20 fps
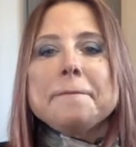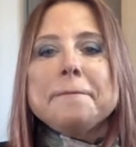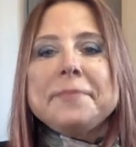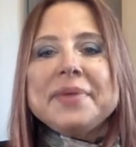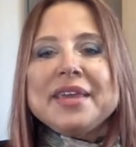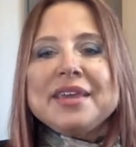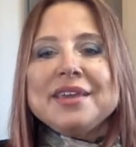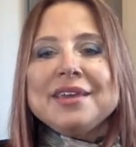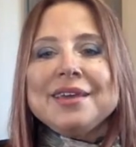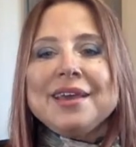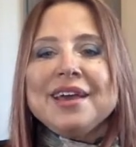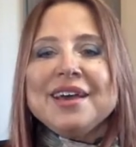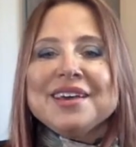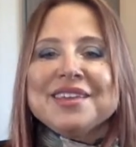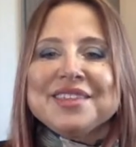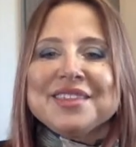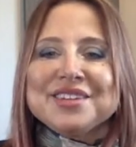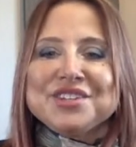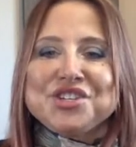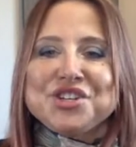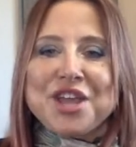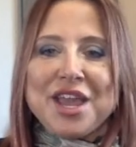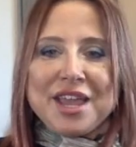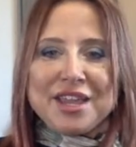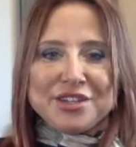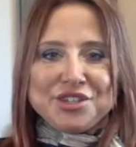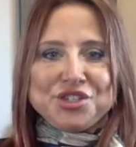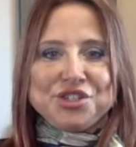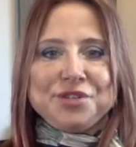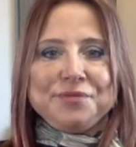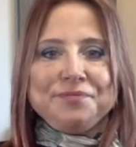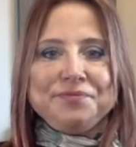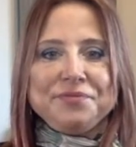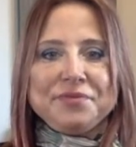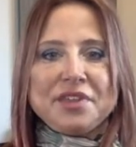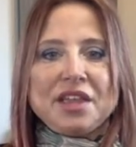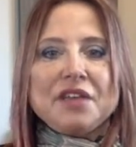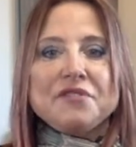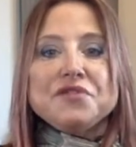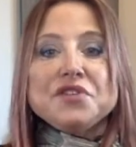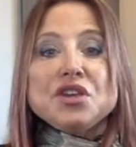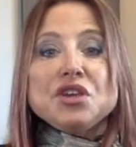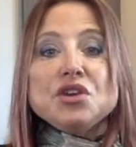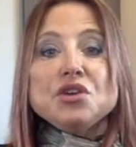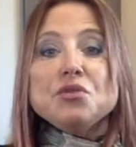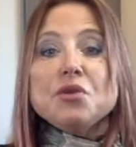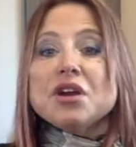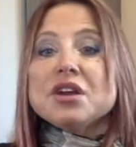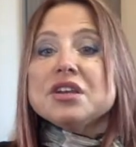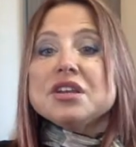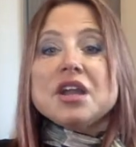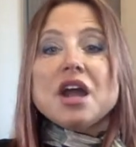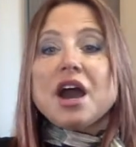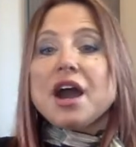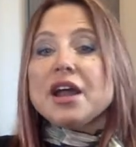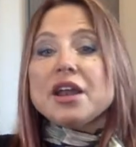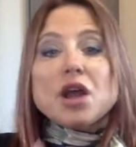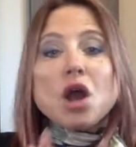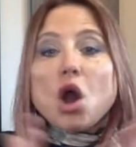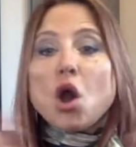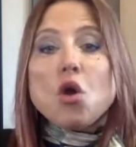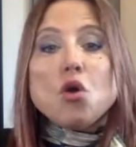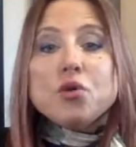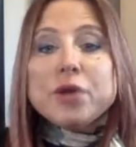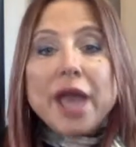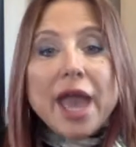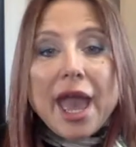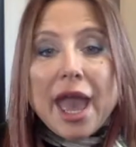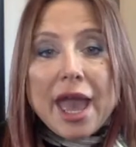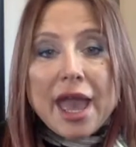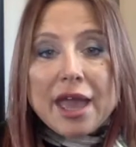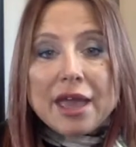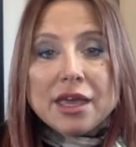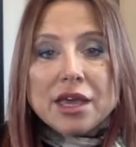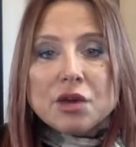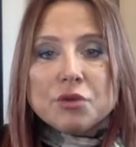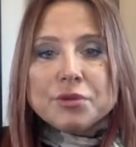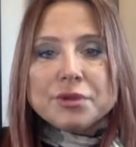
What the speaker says: Be the change. If you are not okay